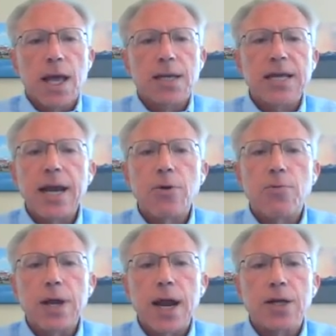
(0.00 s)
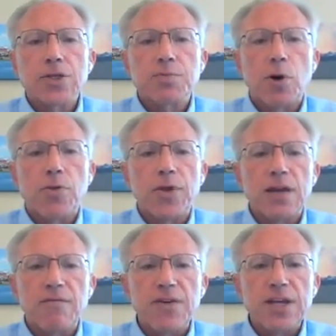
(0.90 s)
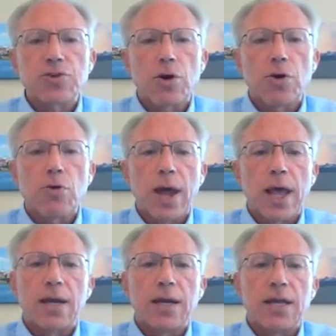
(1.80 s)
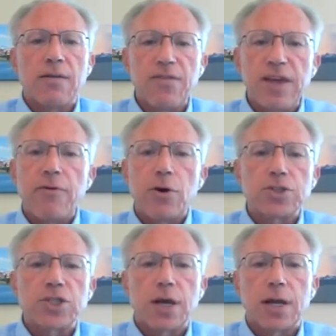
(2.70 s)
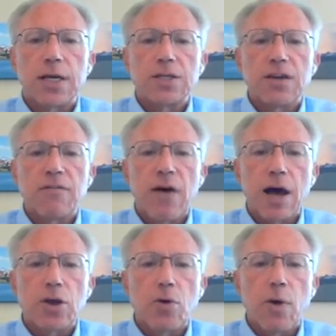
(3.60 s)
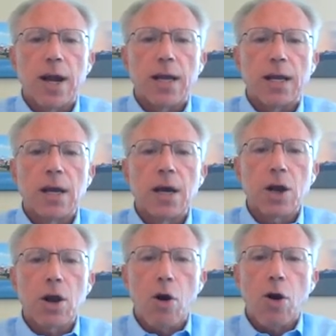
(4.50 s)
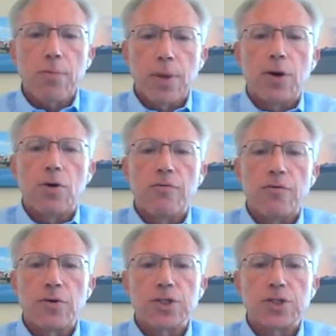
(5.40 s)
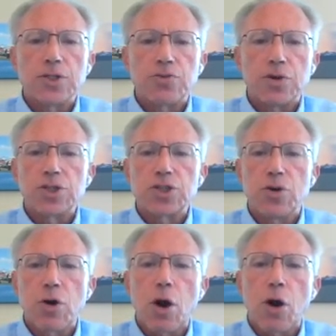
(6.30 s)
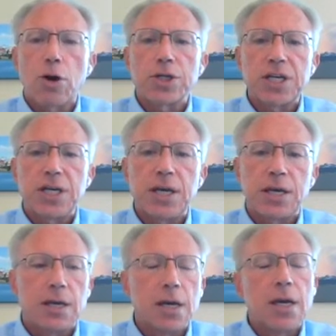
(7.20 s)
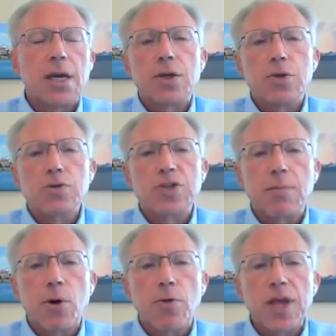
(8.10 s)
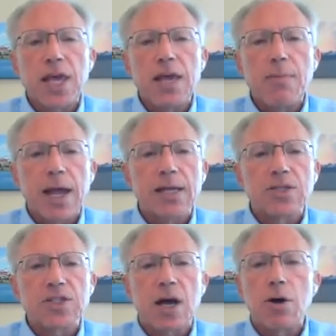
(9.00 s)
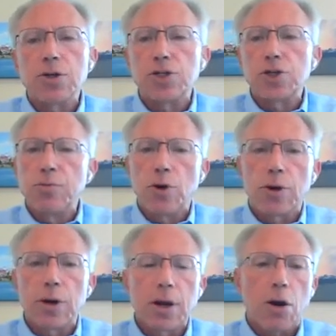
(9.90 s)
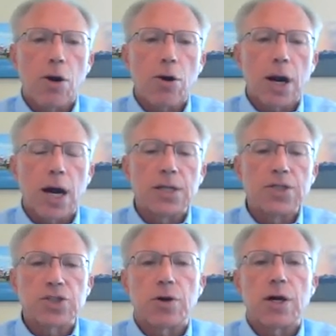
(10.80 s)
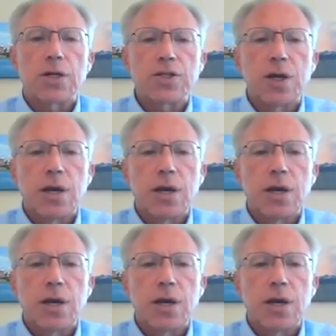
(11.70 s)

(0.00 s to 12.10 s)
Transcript: and data readouts both in vitro and in vivo studies evaluating CAR mill versus traditional CAR T using both heme and solid tumor CAR constructs.